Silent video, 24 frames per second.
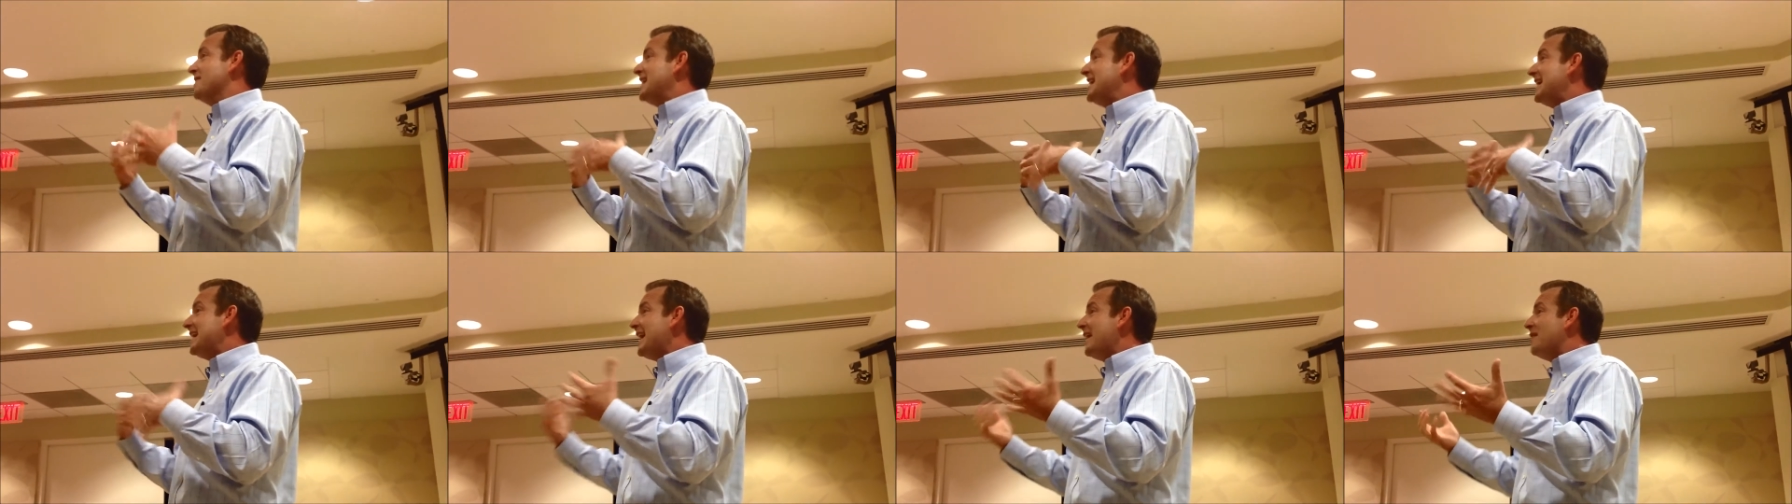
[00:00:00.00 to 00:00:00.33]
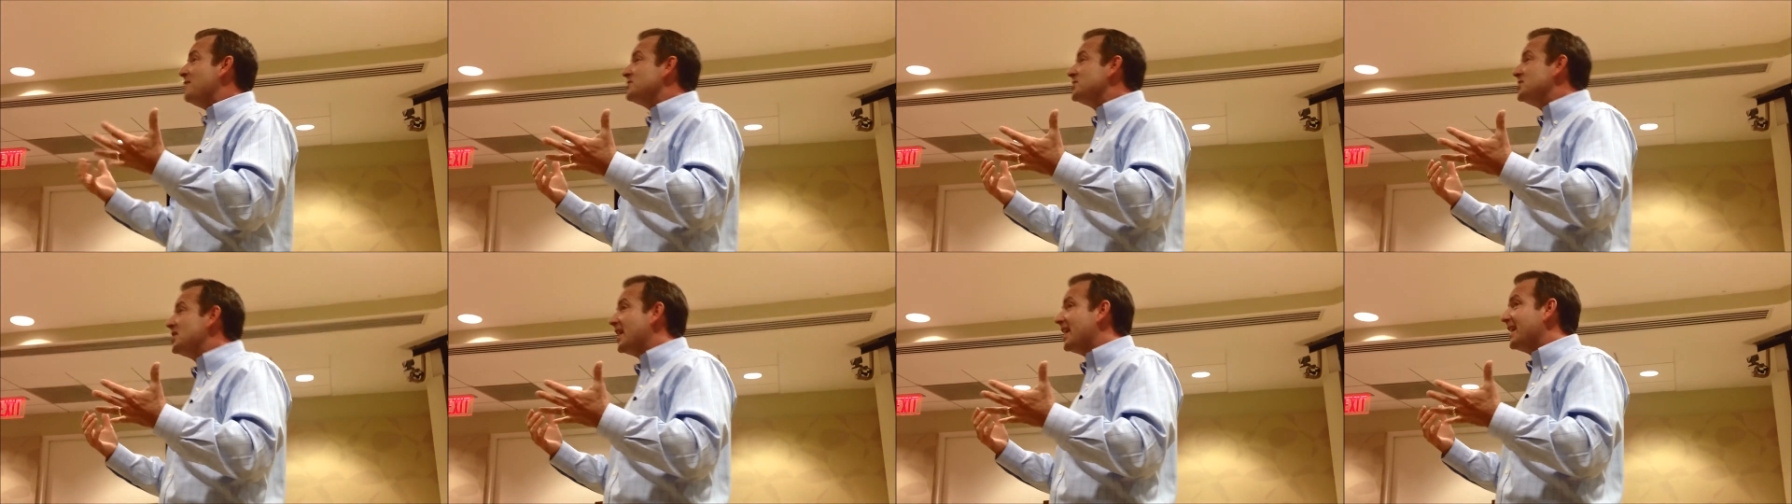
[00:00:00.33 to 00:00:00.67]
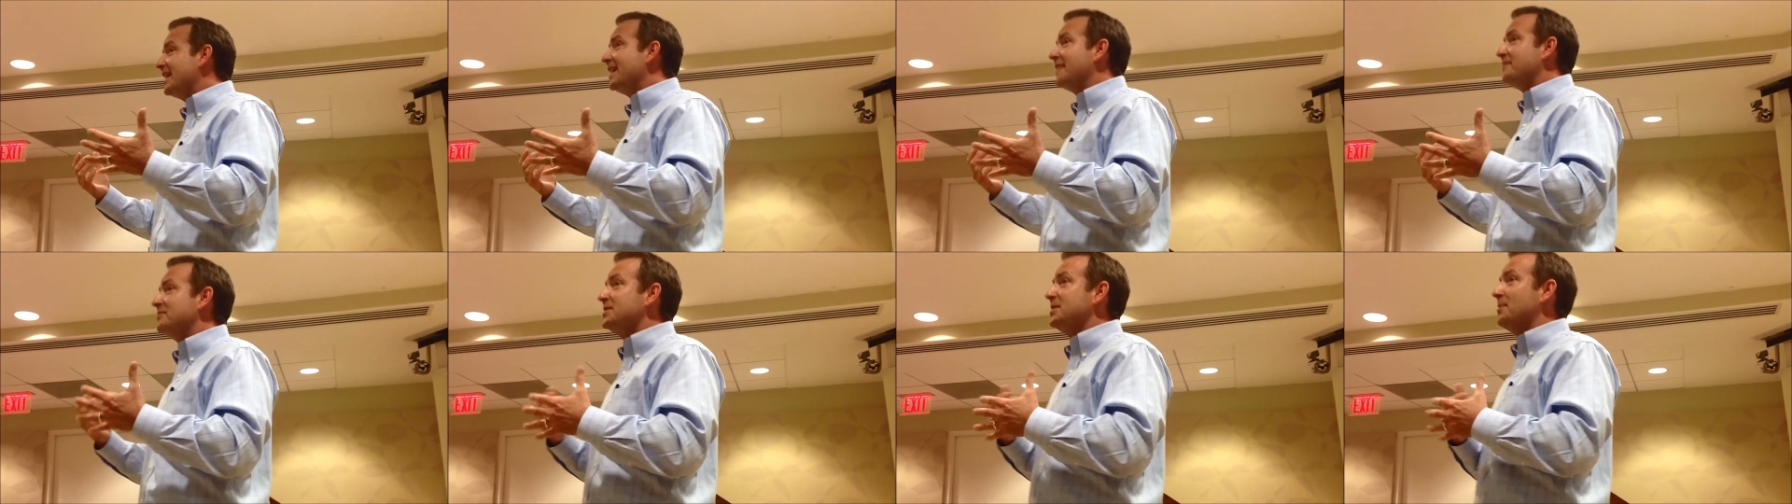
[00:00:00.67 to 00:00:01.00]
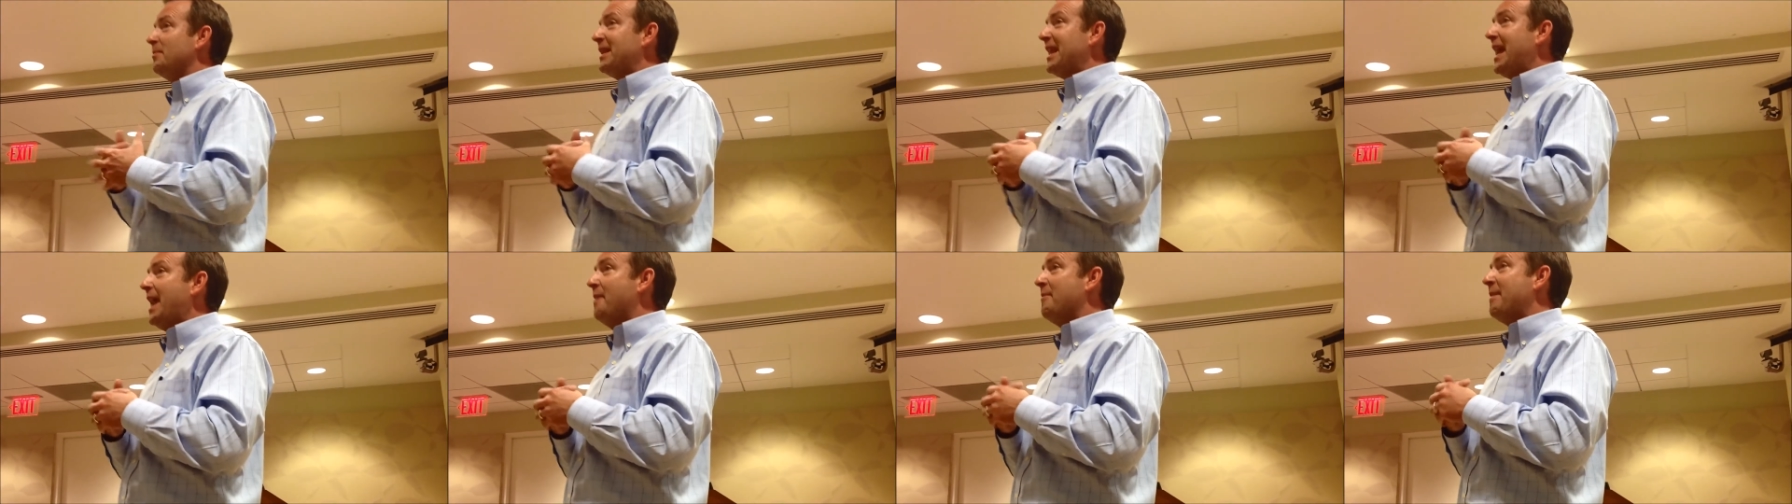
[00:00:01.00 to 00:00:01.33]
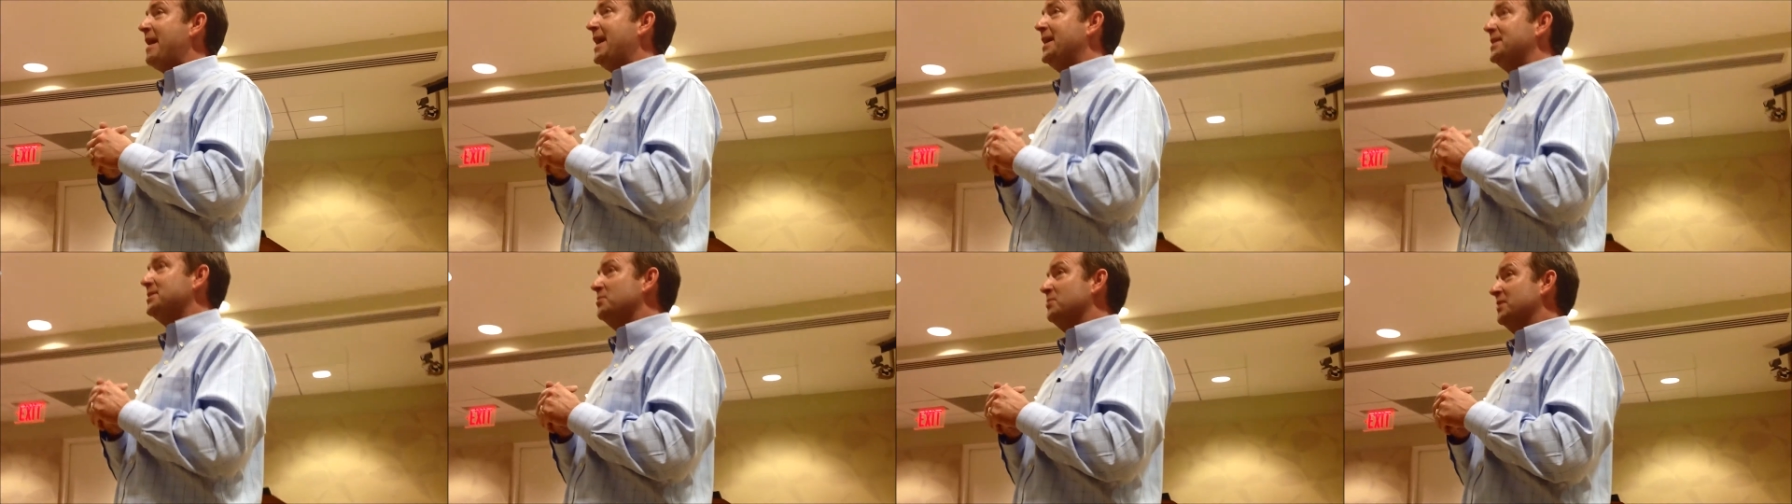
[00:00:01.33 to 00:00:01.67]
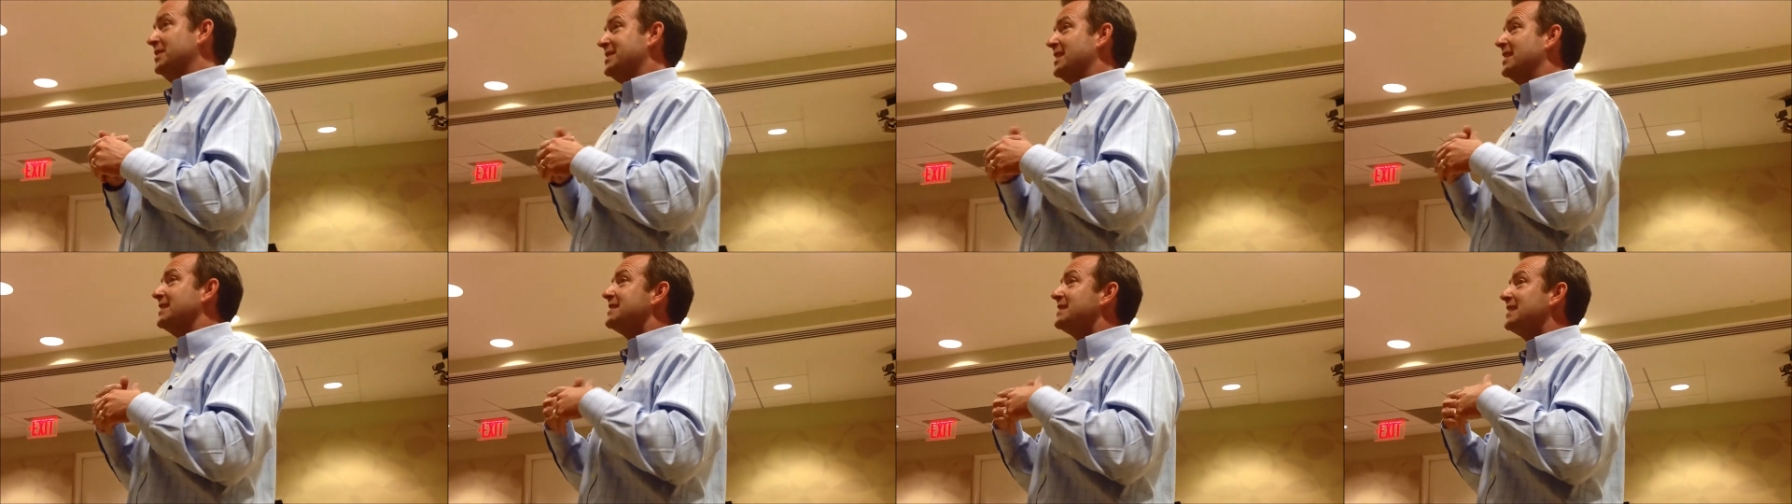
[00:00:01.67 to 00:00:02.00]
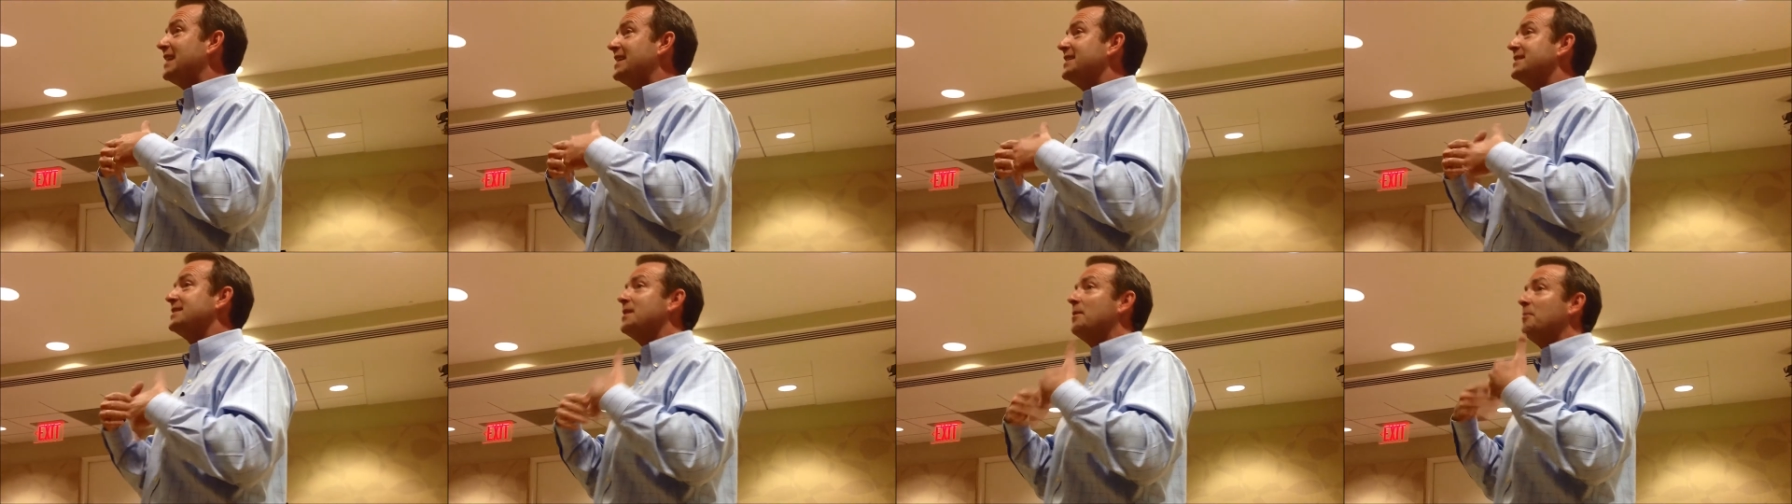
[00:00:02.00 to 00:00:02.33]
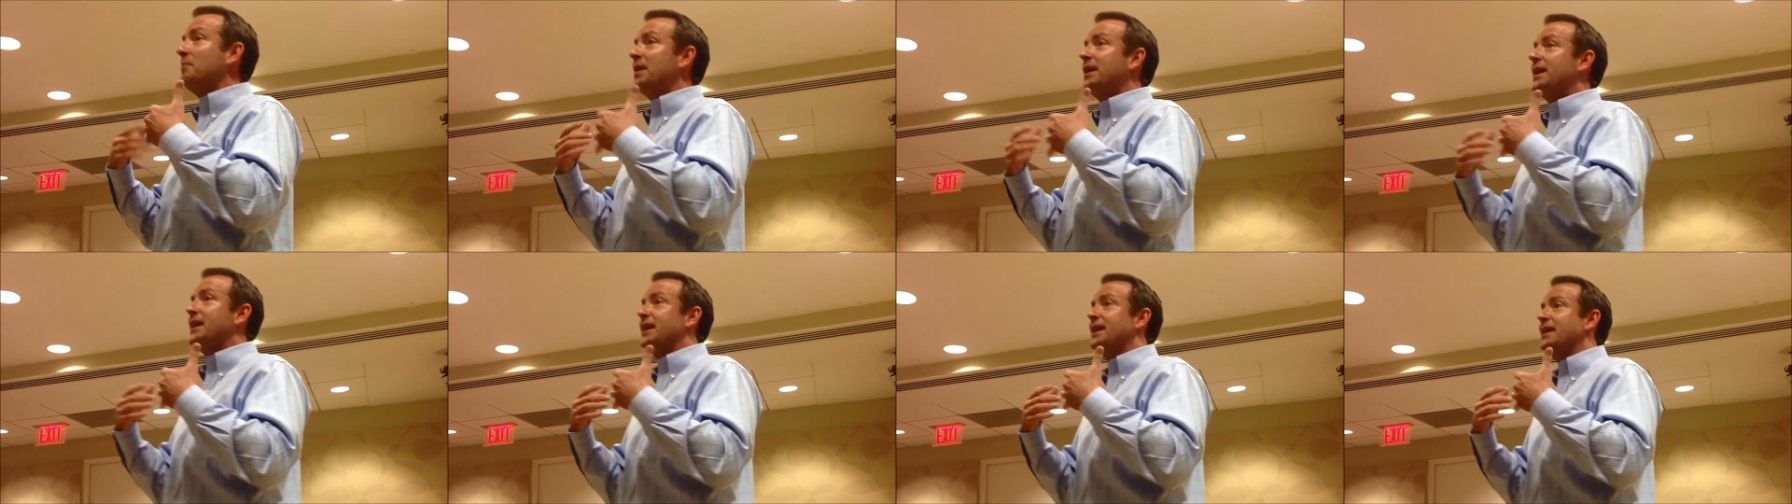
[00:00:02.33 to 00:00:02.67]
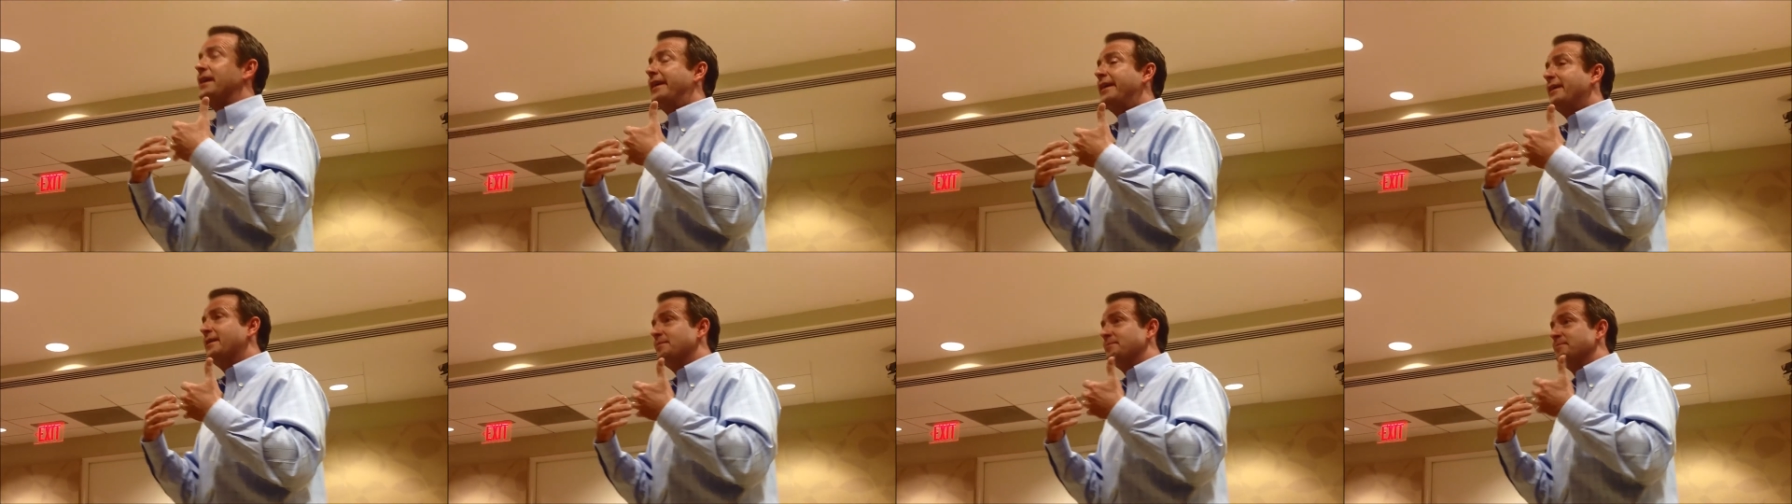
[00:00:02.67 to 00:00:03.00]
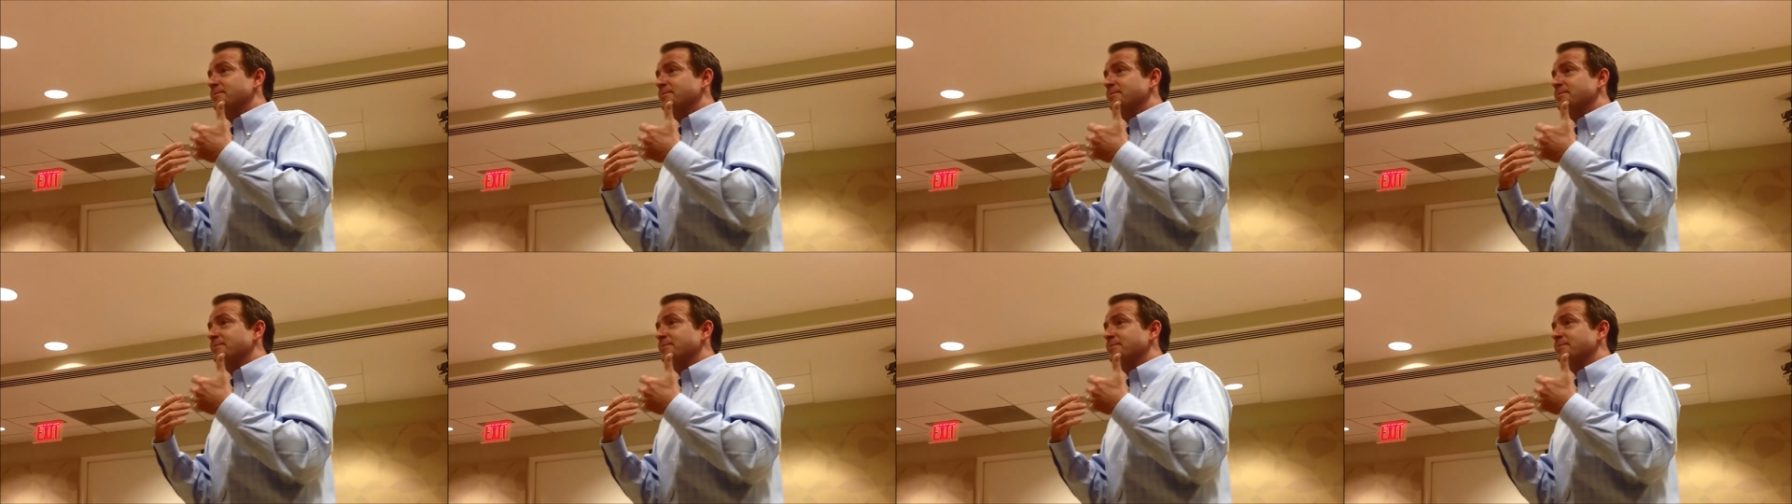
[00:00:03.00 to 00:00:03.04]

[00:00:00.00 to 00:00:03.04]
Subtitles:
the analogy I gave some of the MAs was, it's like somebody